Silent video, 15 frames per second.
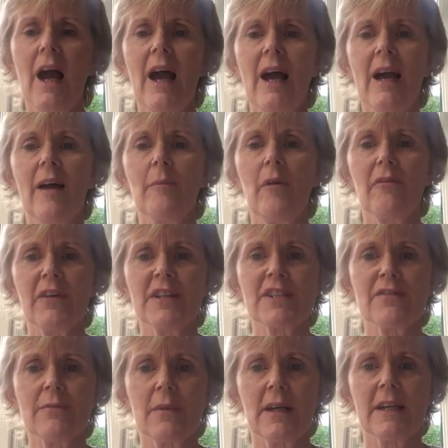A friend
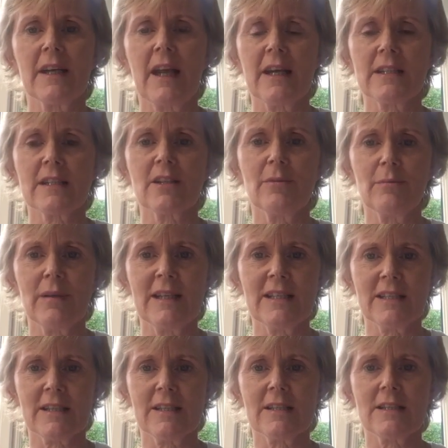of mine had
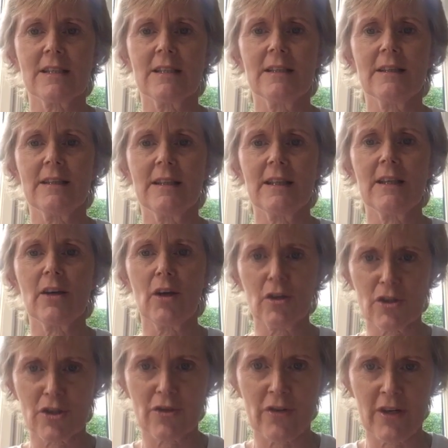completed the
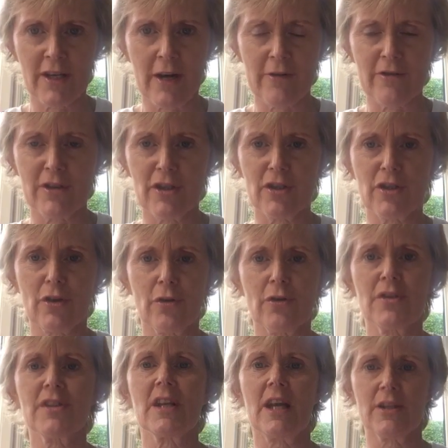Culture and Heritage
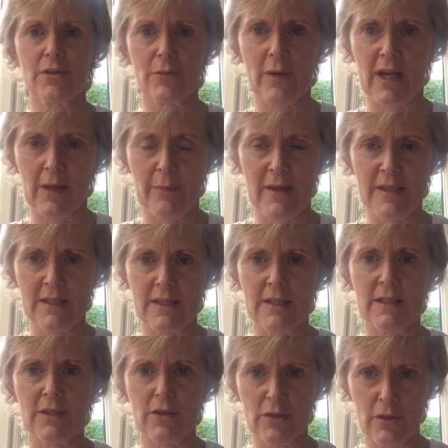course and recommended
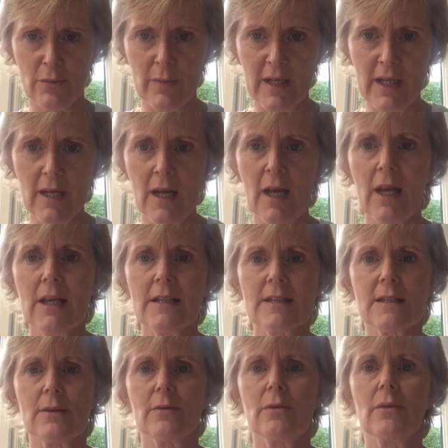it to me.
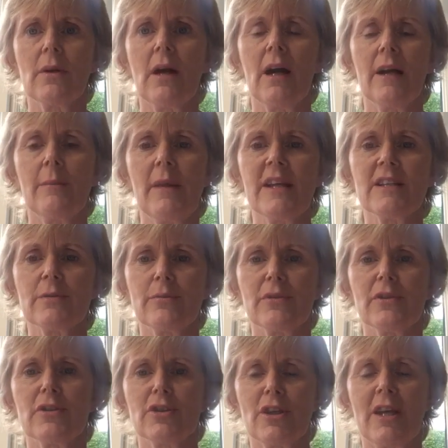So I met
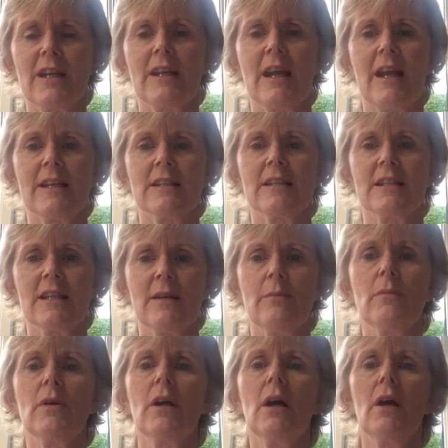with Shane and
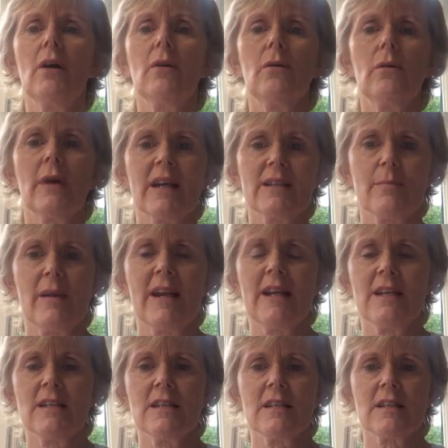Tim, who
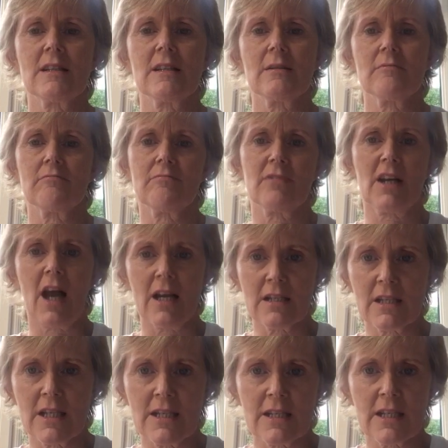explained the
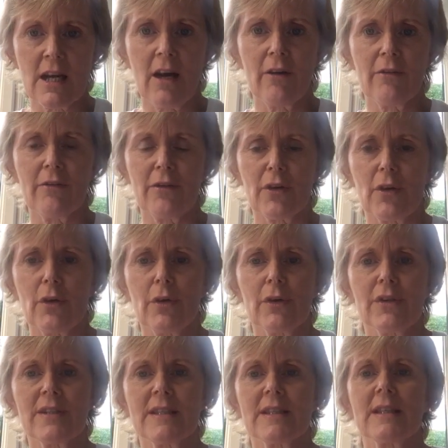content of the
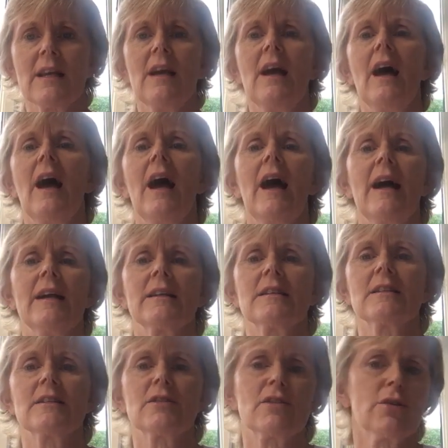course
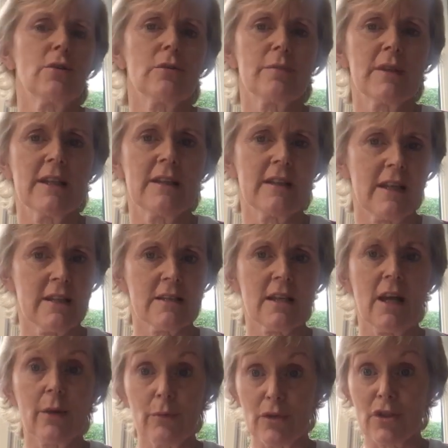and told me that
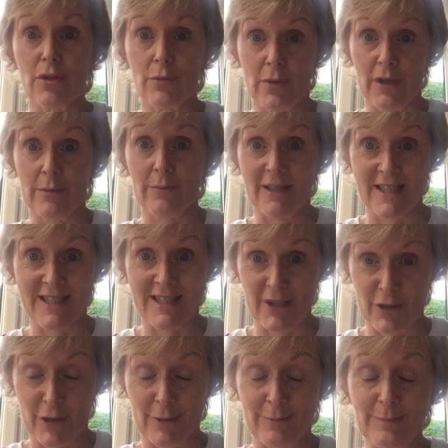I wouldn't regret my
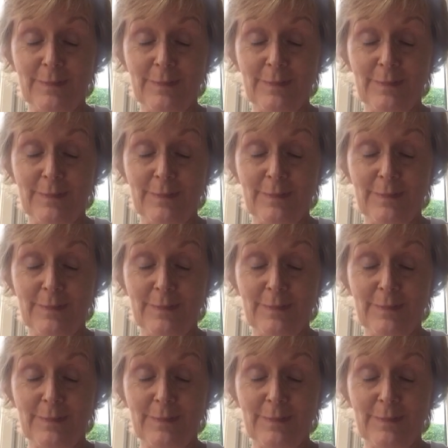decision.